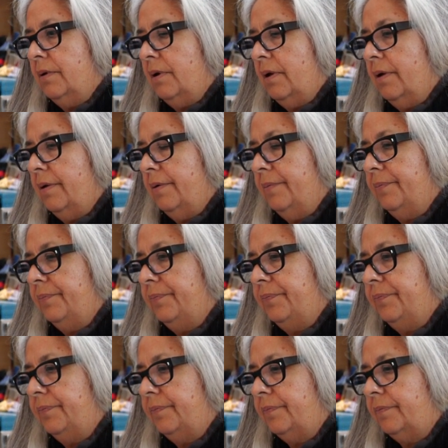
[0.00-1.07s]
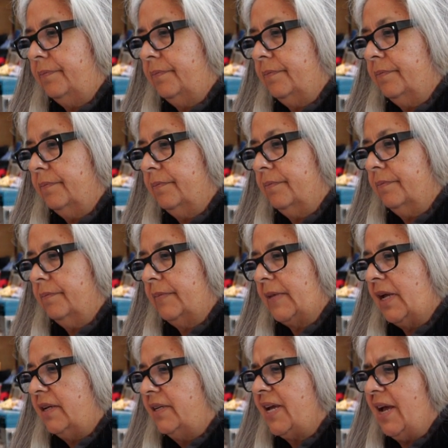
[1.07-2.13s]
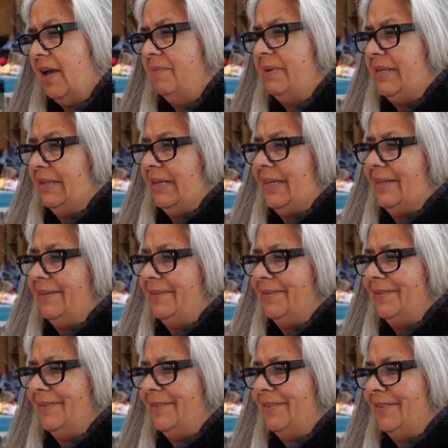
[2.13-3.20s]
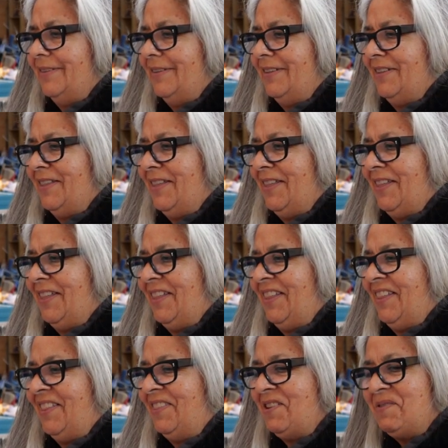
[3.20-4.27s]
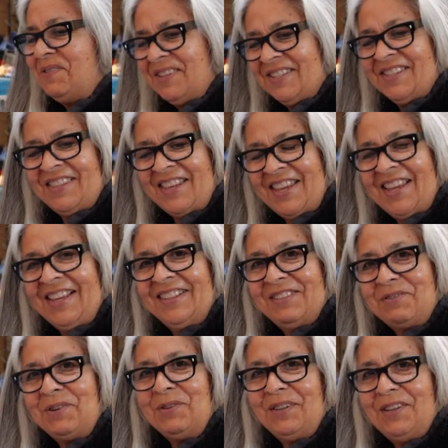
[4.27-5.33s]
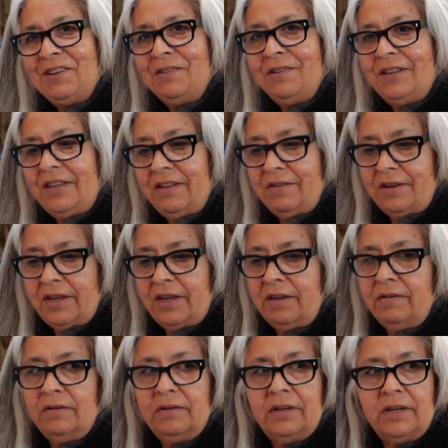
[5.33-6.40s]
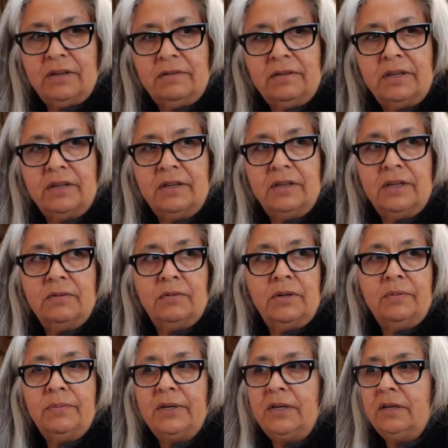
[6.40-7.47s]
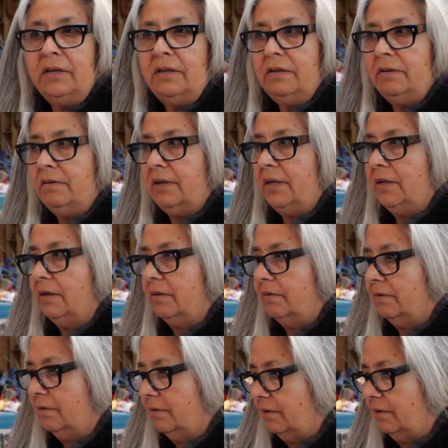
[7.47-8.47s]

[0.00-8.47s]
Um, yeah, I mean, like those things. We're literally okay. Okay, what am I going to do now?